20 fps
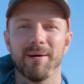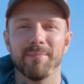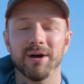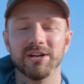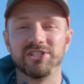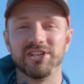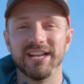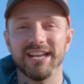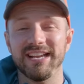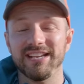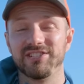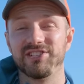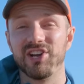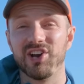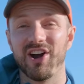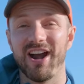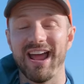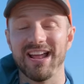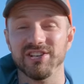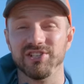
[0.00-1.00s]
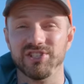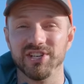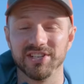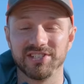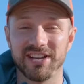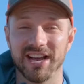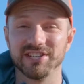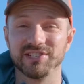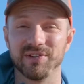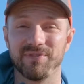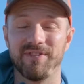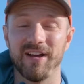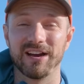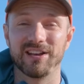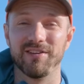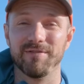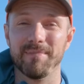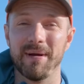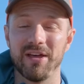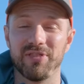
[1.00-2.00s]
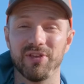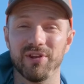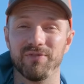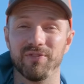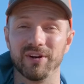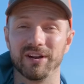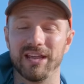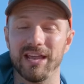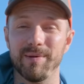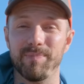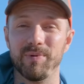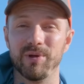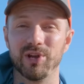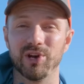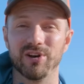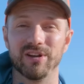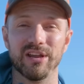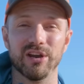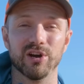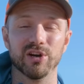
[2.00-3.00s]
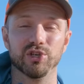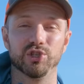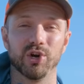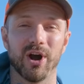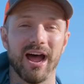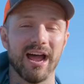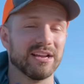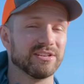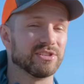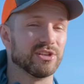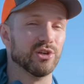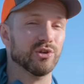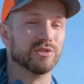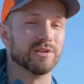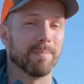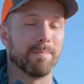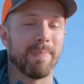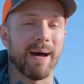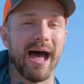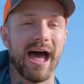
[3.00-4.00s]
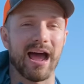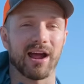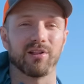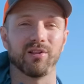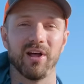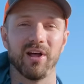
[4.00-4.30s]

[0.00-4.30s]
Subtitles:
A much easier and just as effective method for keeping your gear dry is to use a pack